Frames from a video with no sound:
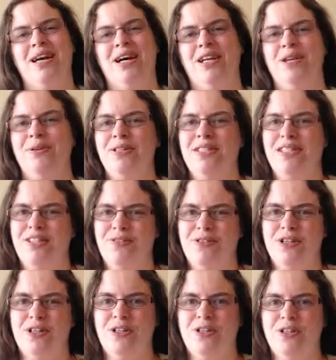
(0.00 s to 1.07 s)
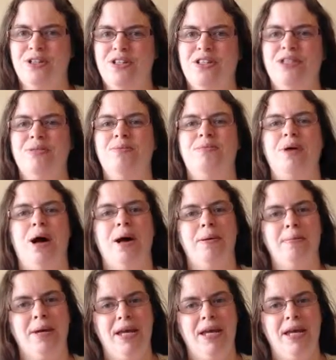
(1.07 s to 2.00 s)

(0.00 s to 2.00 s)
I know it's difficult, but I'm